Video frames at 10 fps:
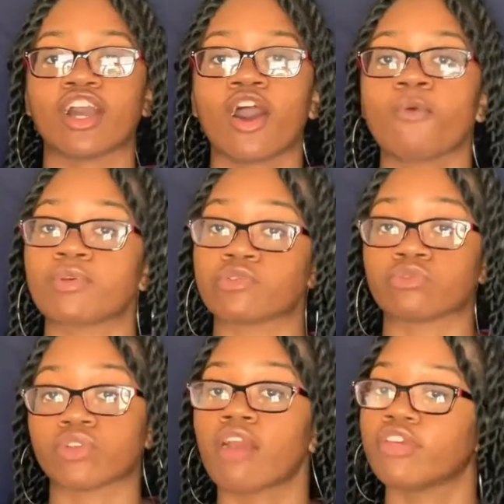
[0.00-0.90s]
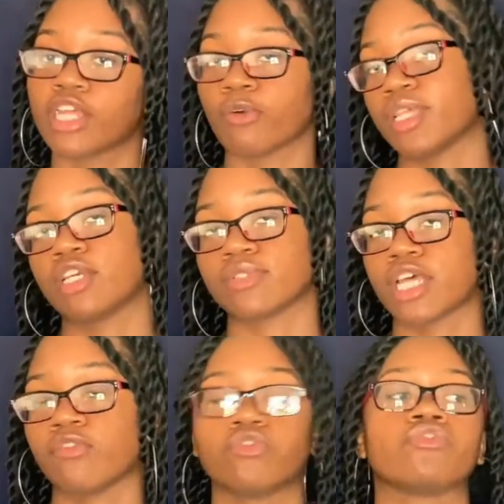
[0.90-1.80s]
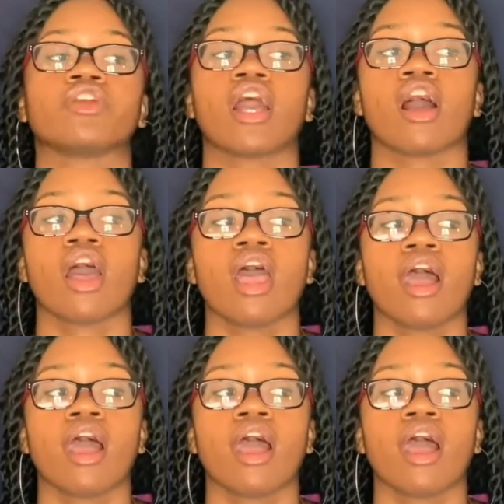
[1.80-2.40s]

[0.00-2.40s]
hope I really hope that it was helpful for y'all